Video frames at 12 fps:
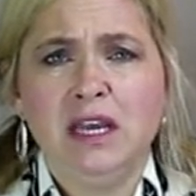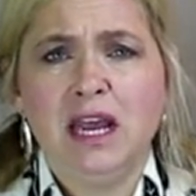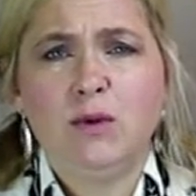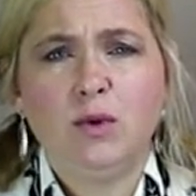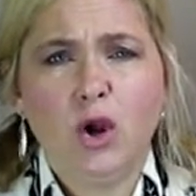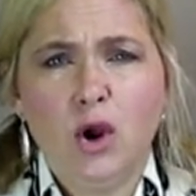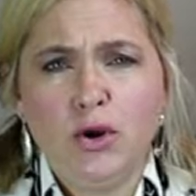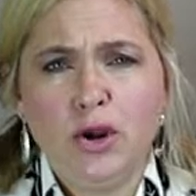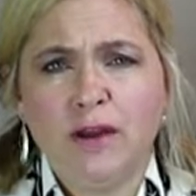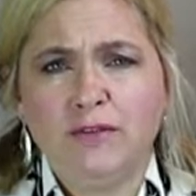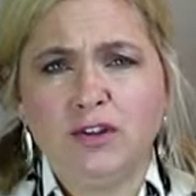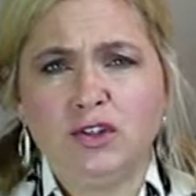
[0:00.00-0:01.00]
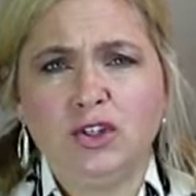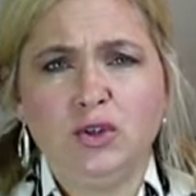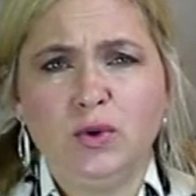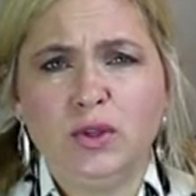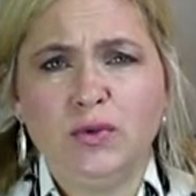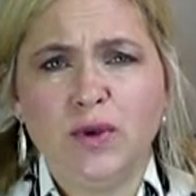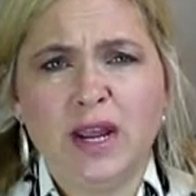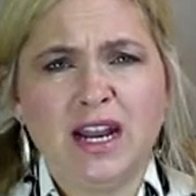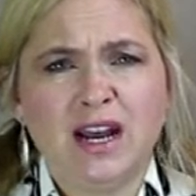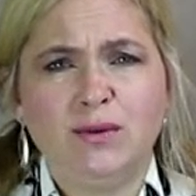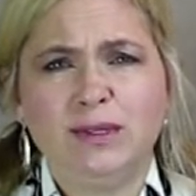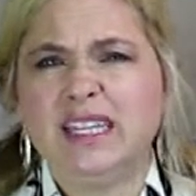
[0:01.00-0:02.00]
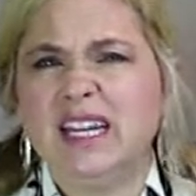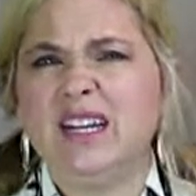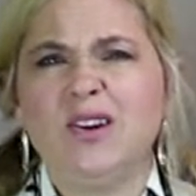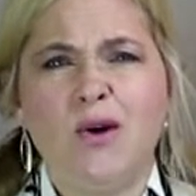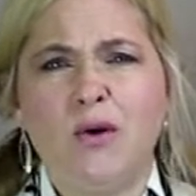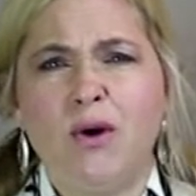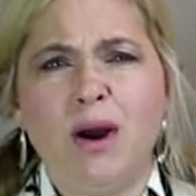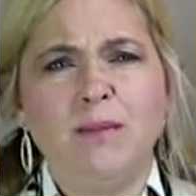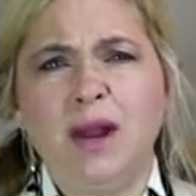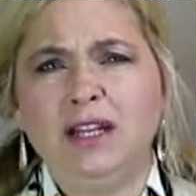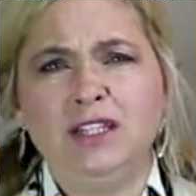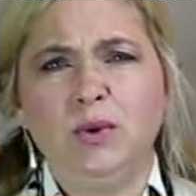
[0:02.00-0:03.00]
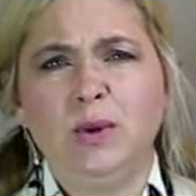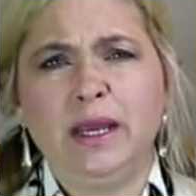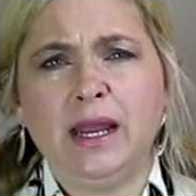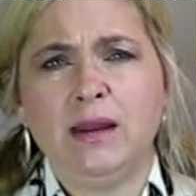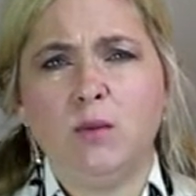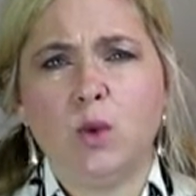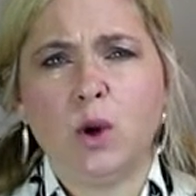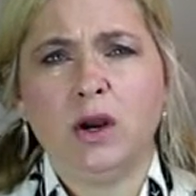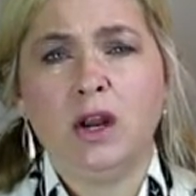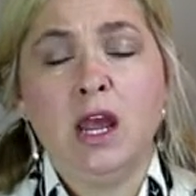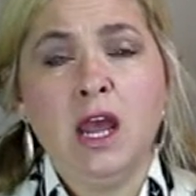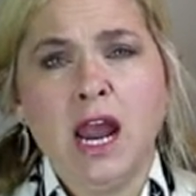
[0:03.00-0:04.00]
and it would hurt after 2 or 3, and I would say, no, I'm not doing anymore.